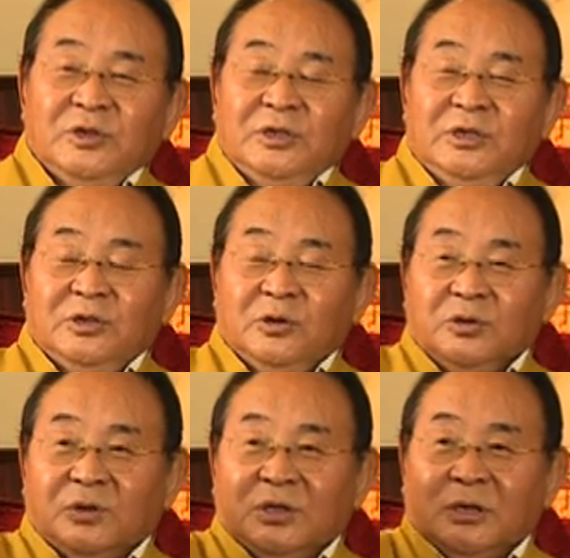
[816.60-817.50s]
He is
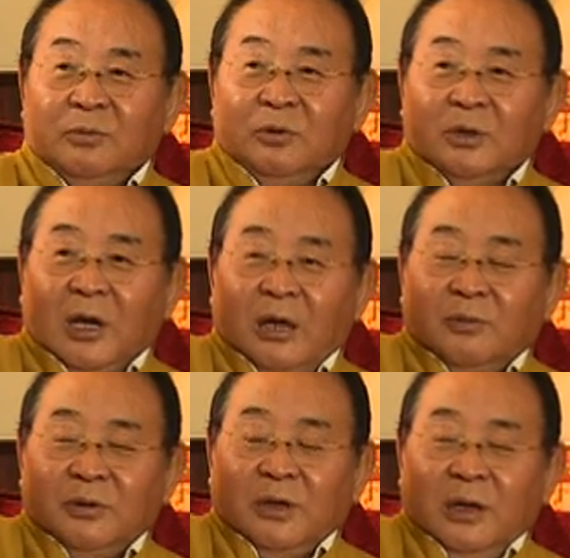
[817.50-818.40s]
also the Sambhogakaya
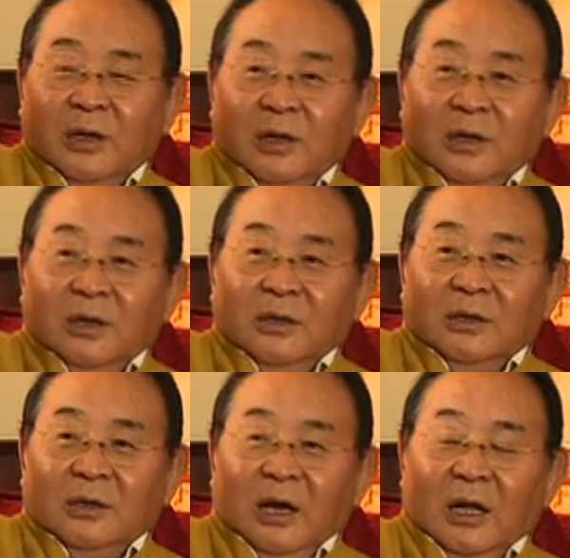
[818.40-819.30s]
Buddha,
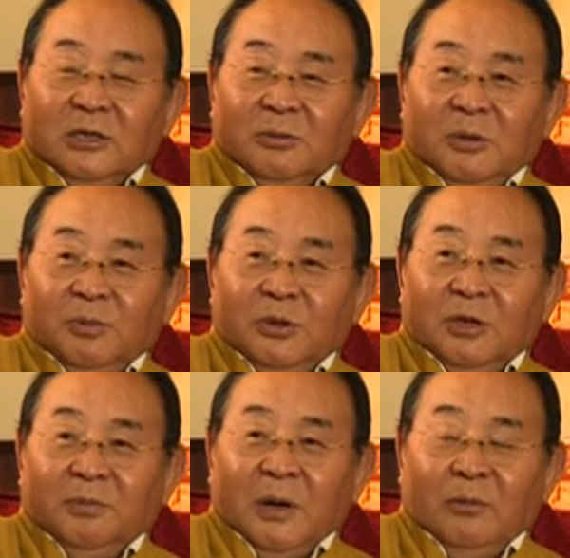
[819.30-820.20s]
the ultimate
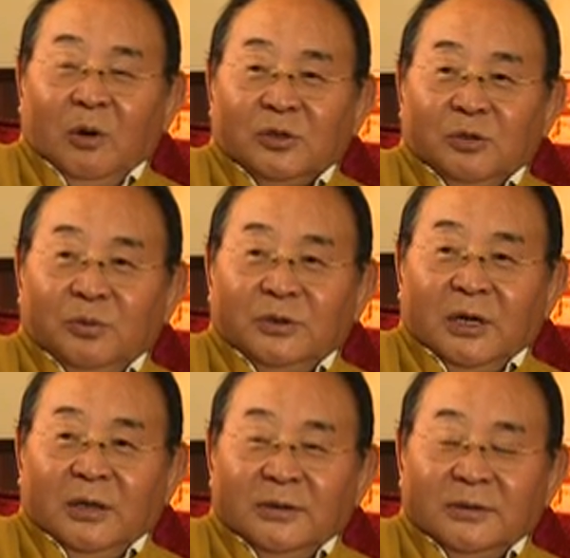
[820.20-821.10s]
Buddha, Pramoji
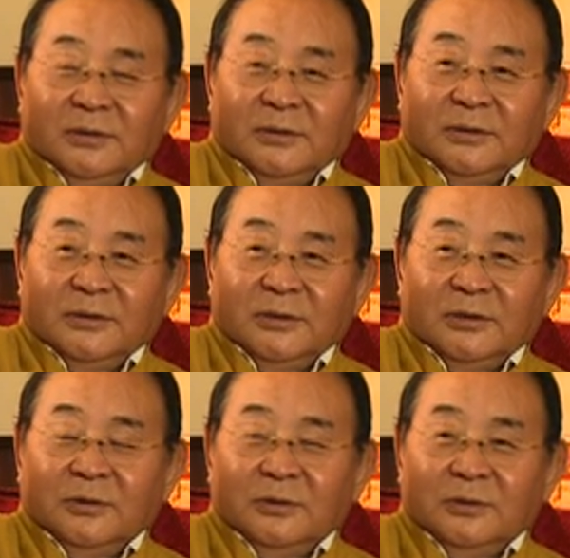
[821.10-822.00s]
Buddha, you
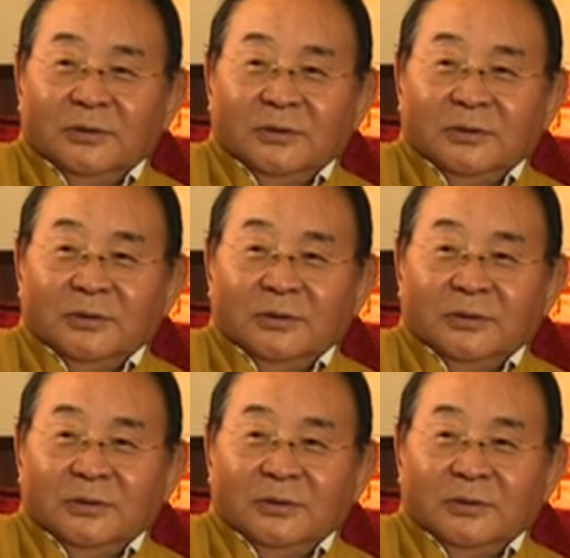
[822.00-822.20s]
know,